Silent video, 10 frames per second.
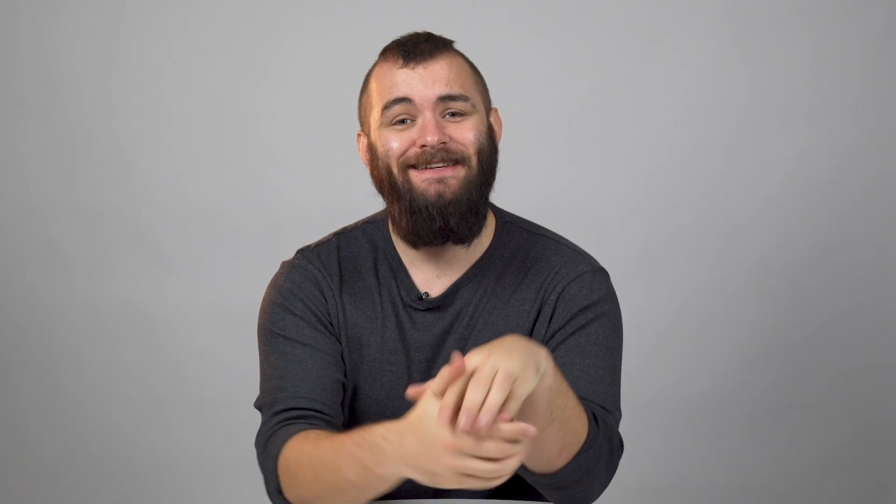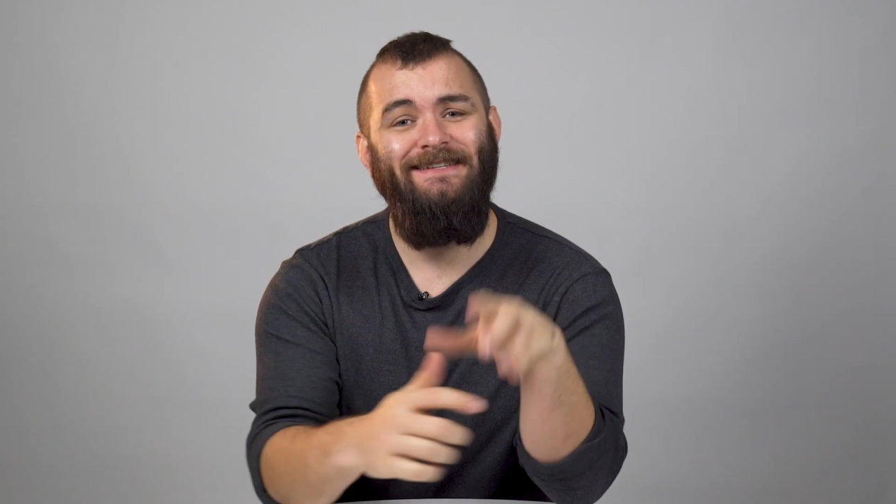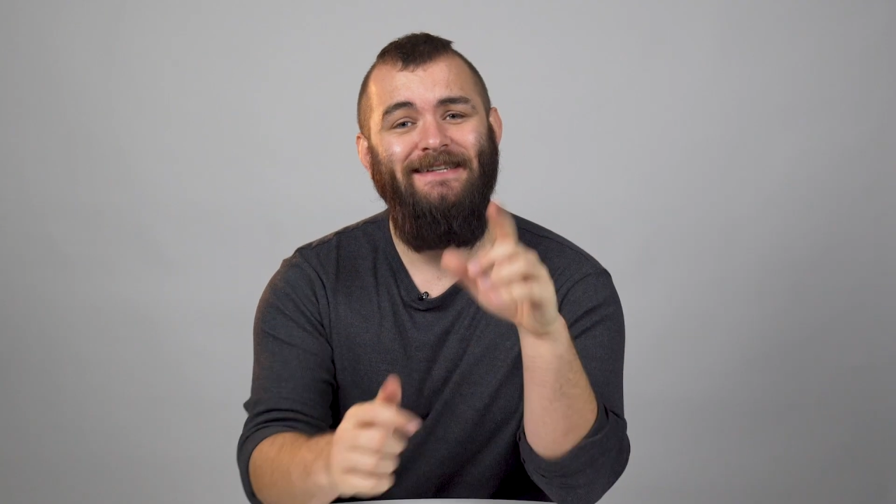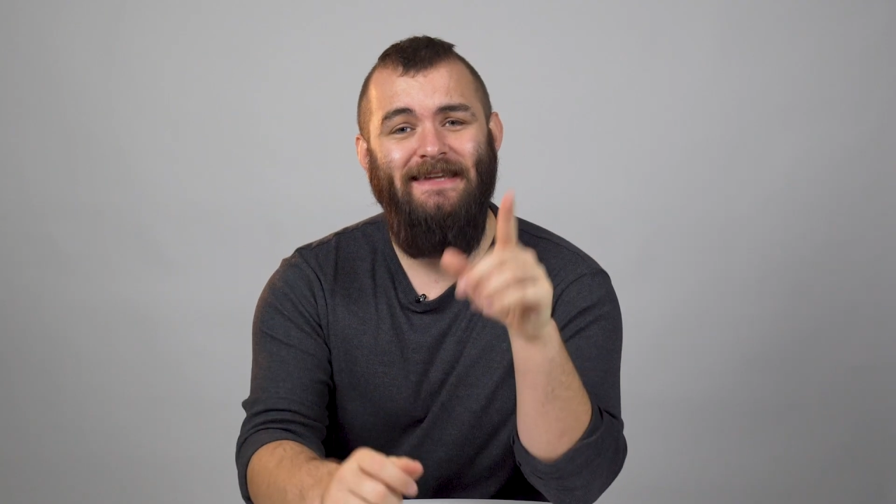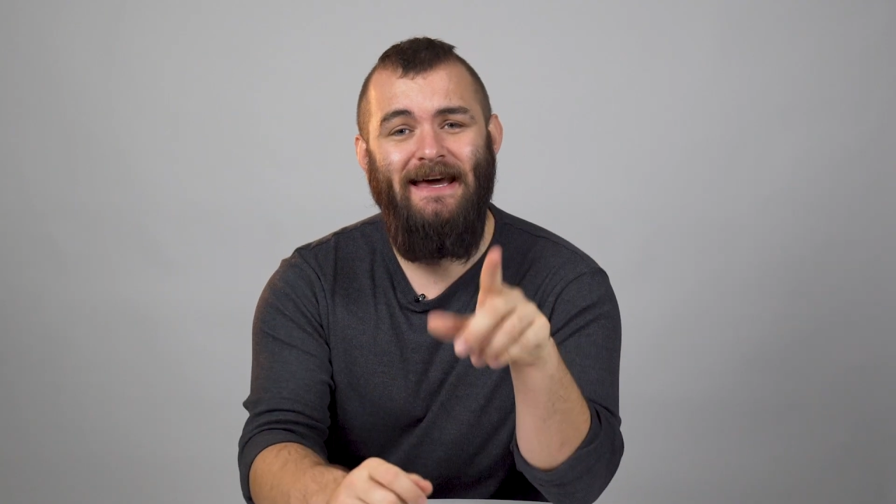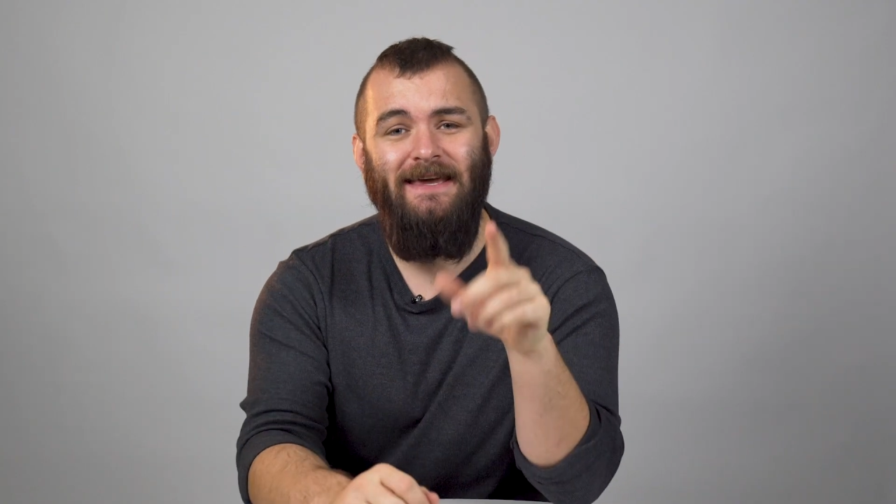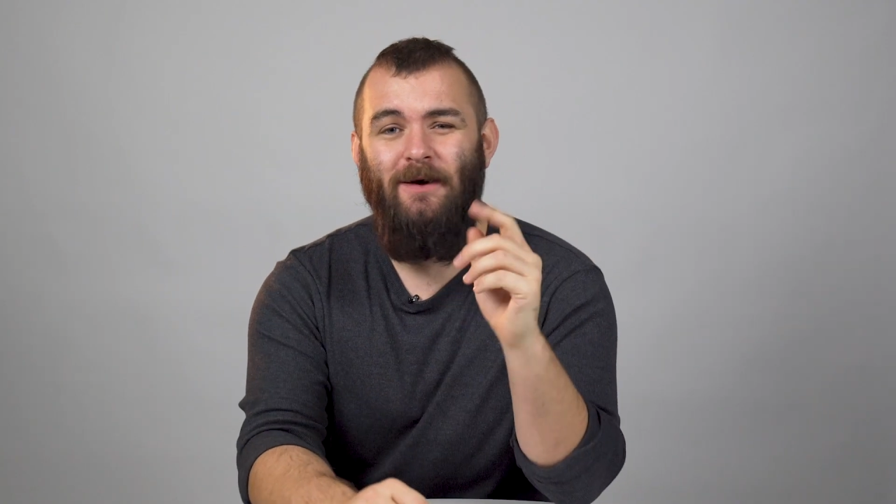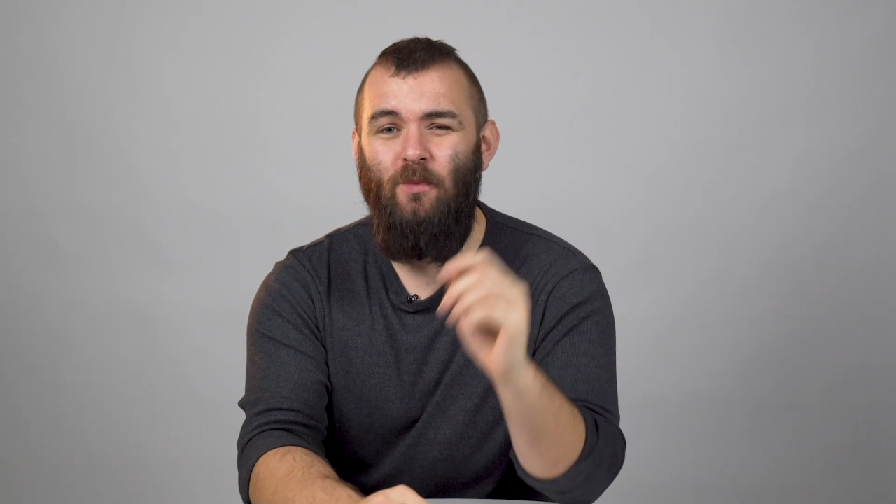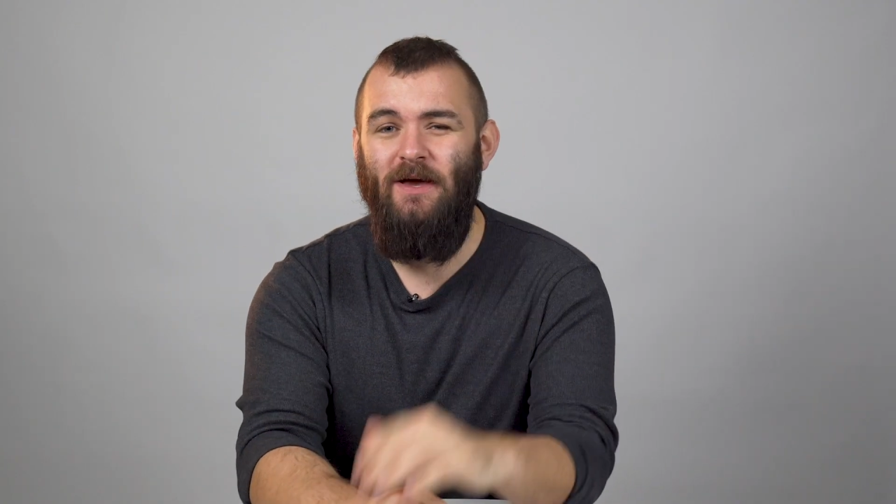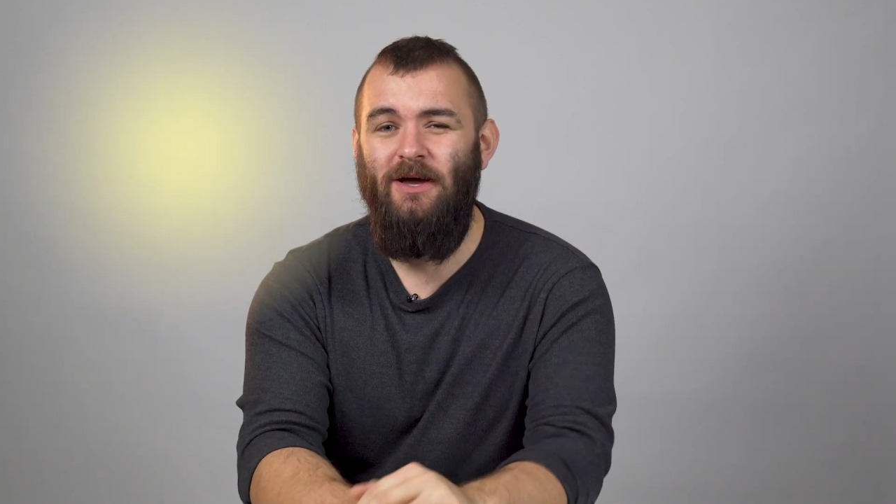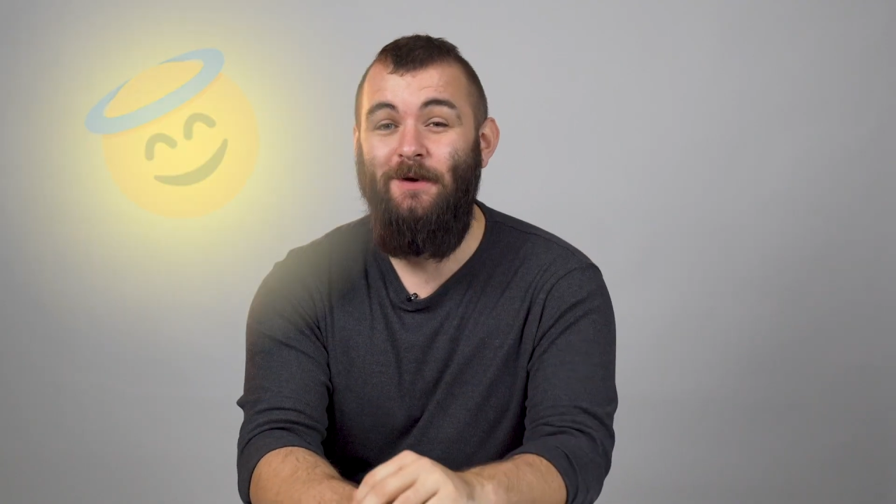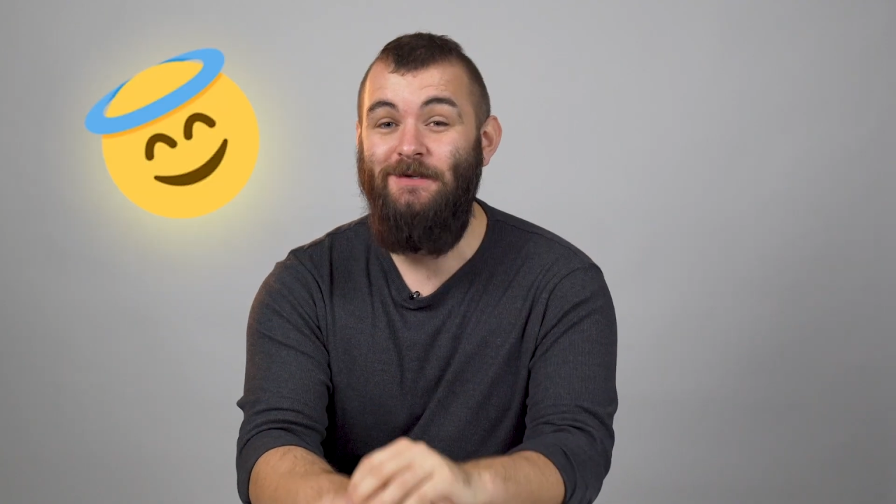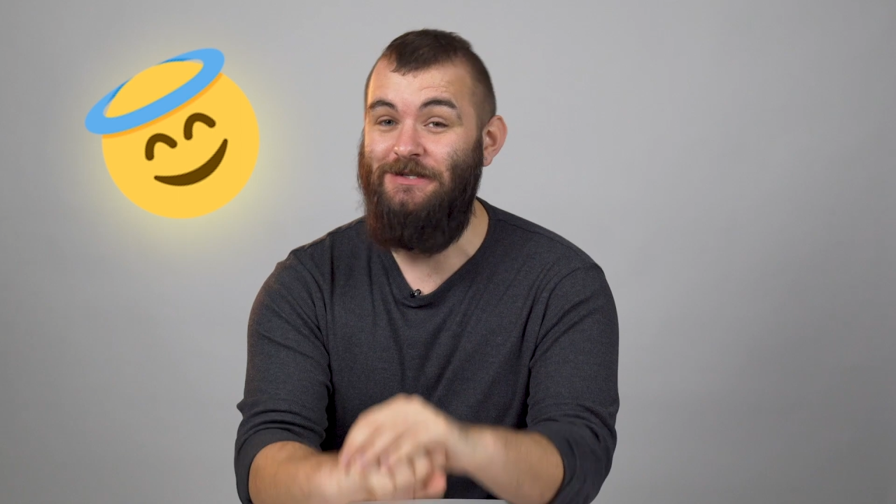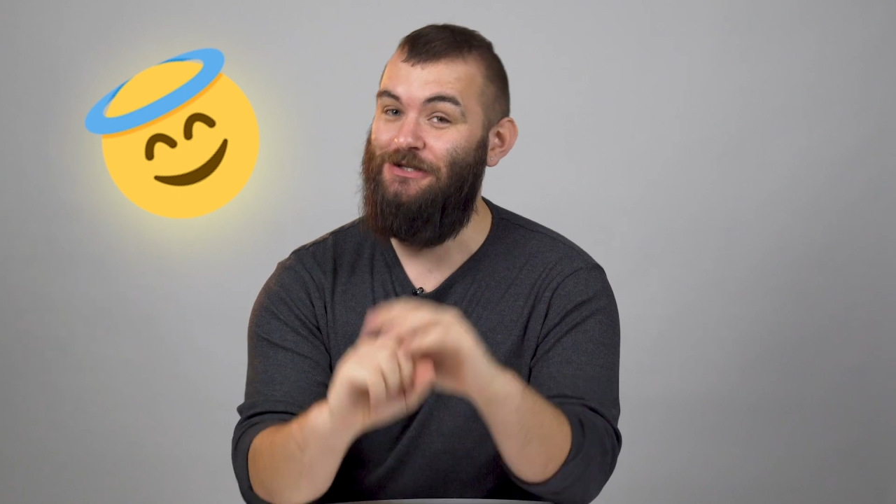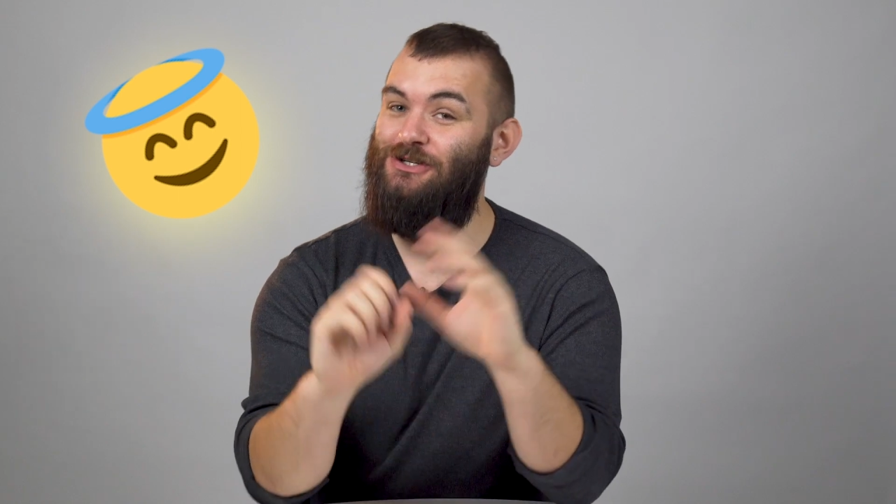and today we're
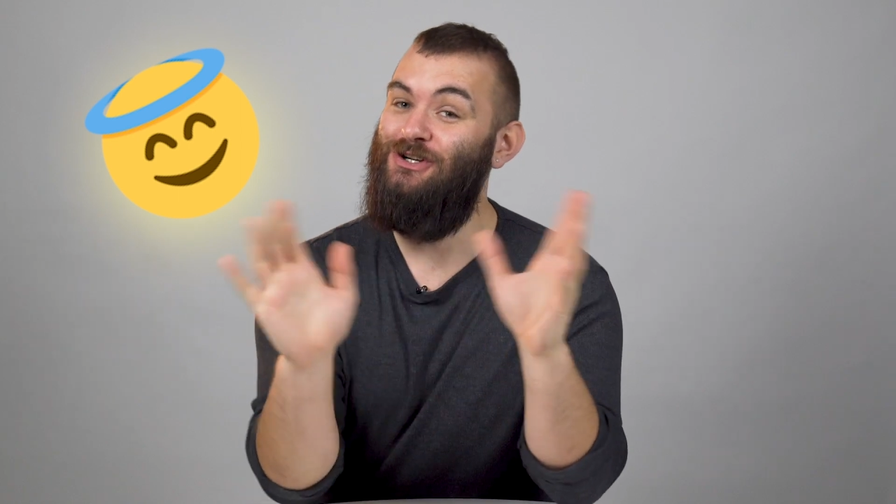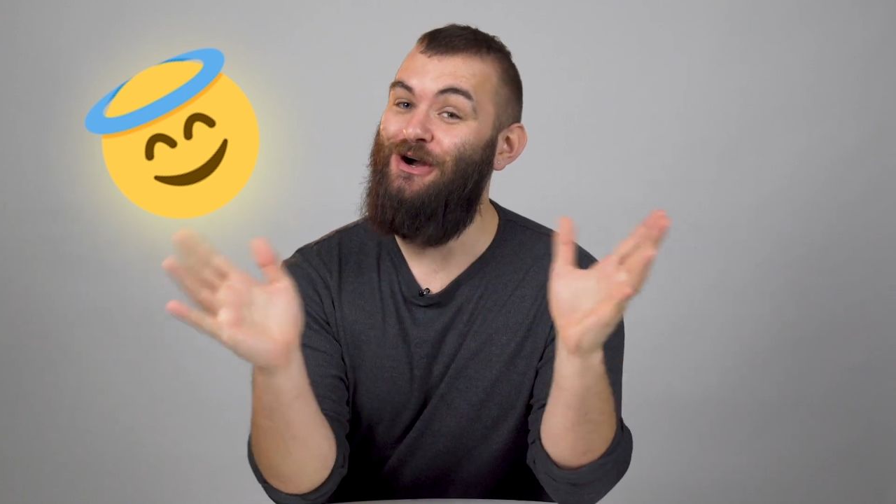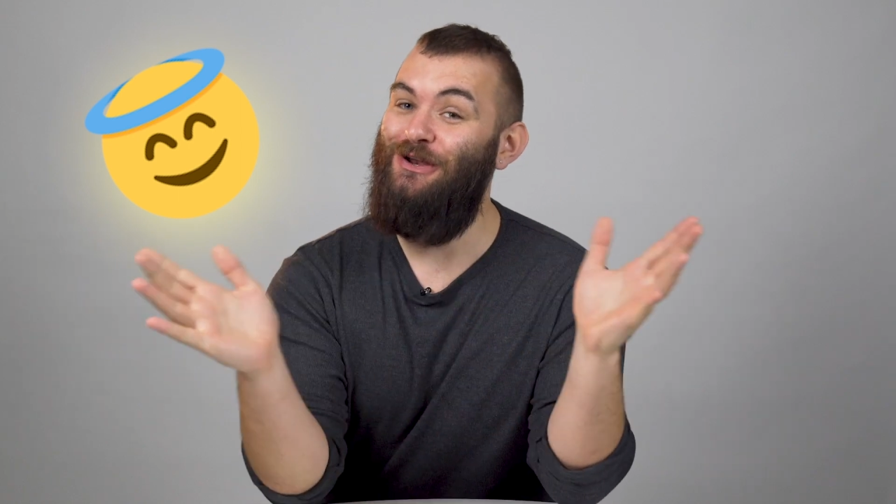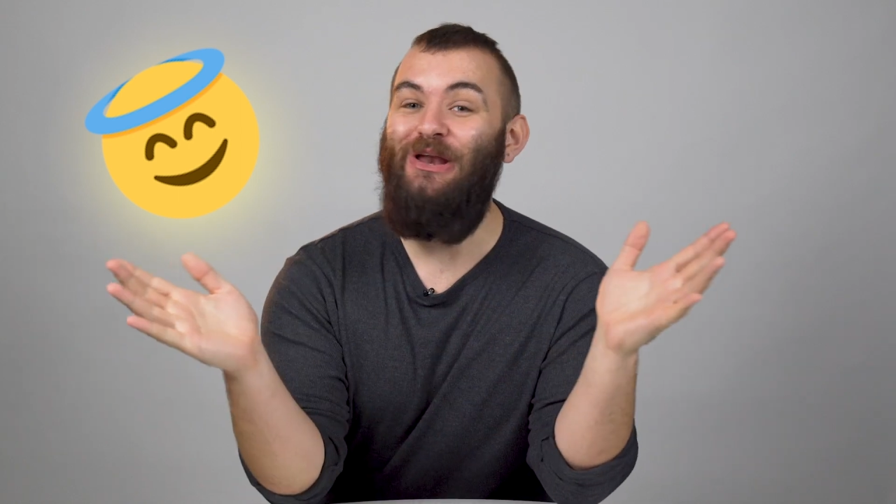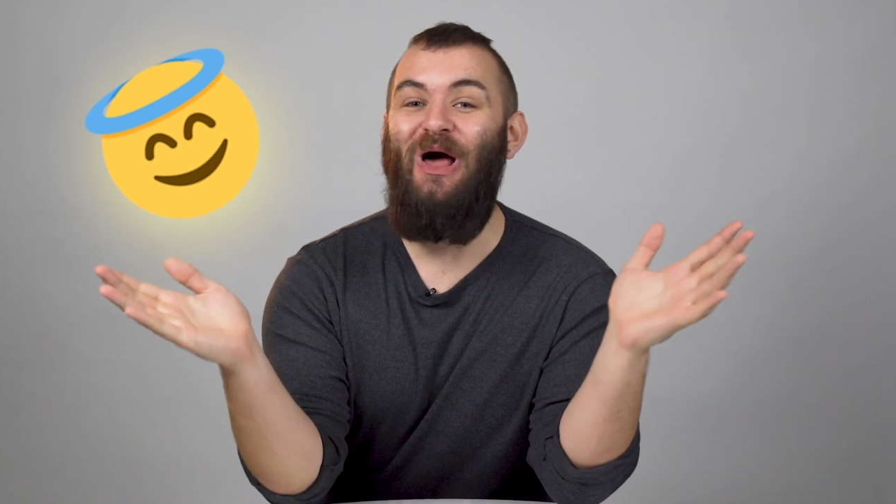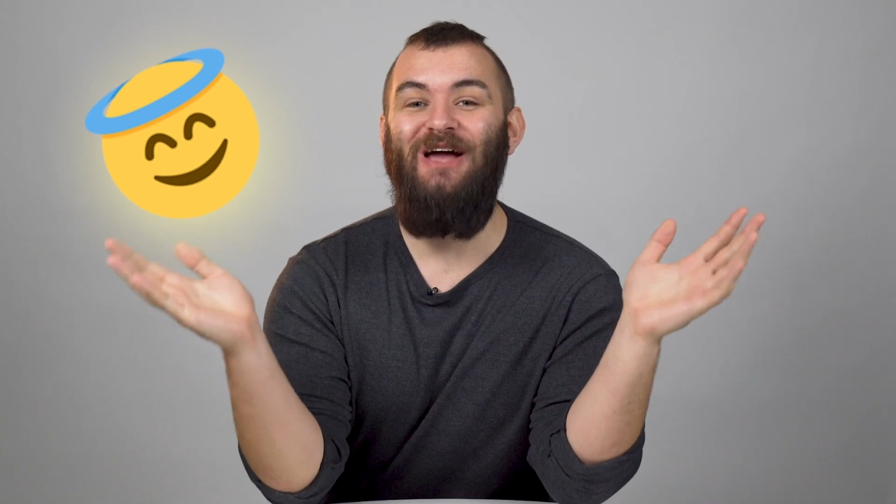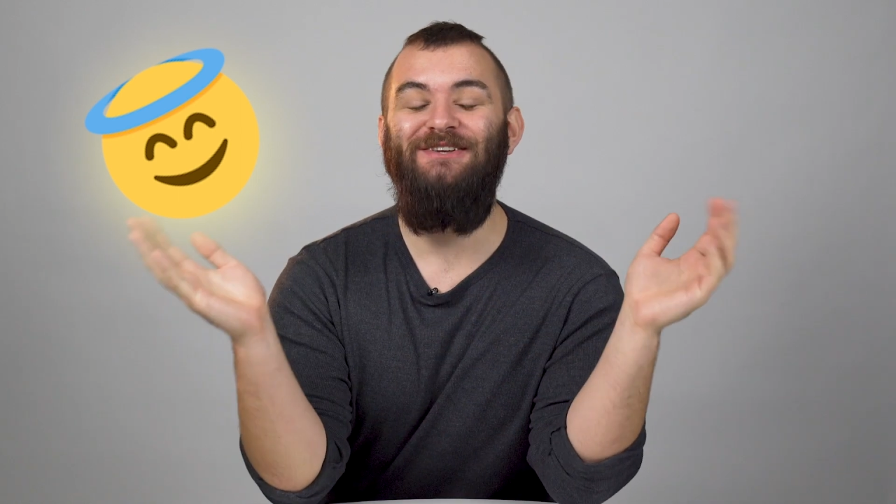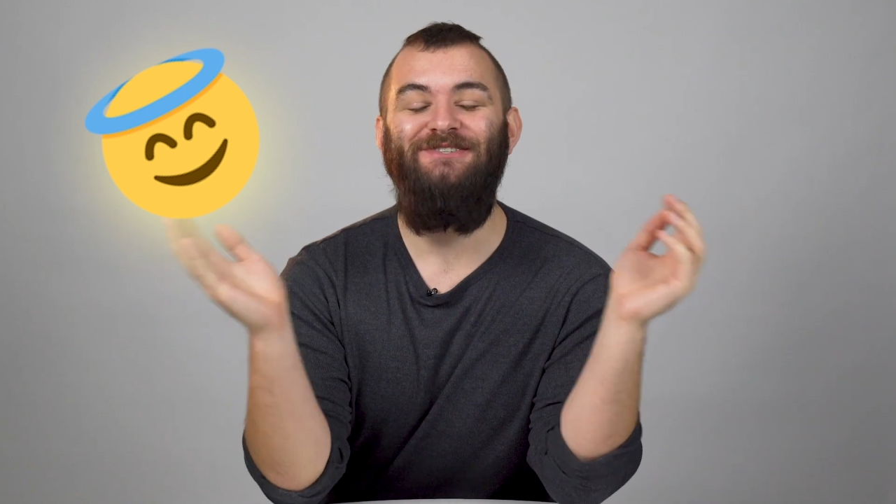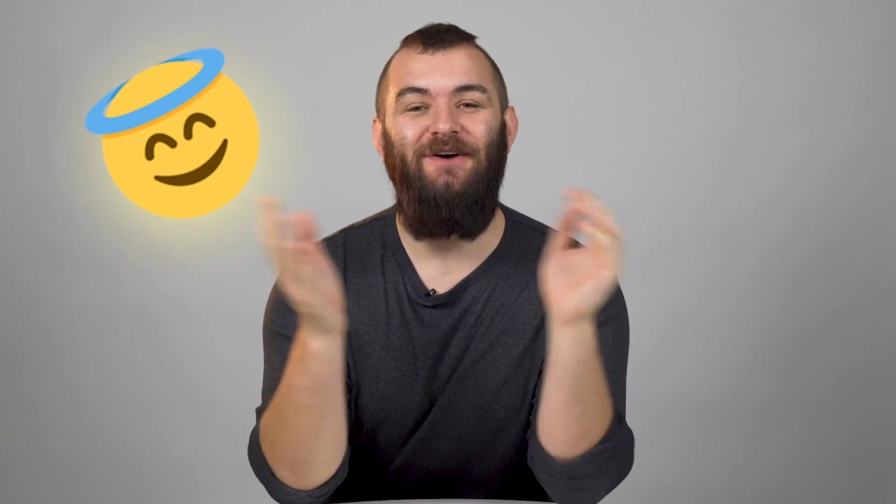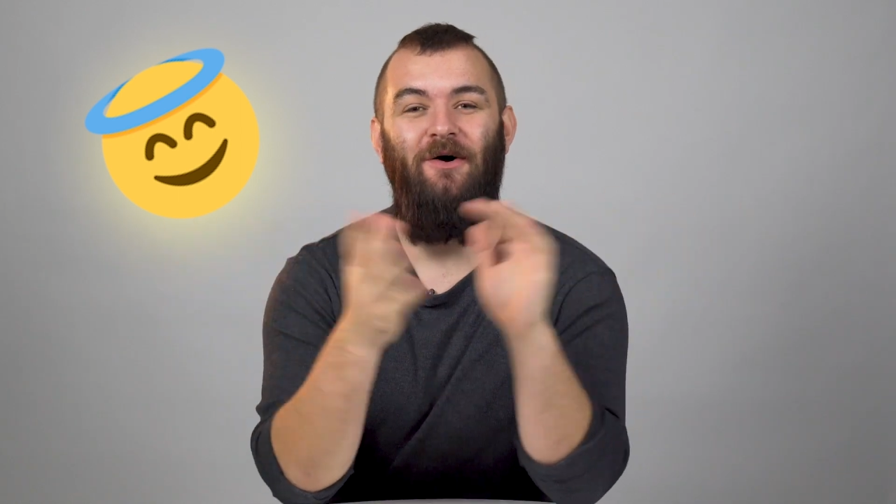going to shine a light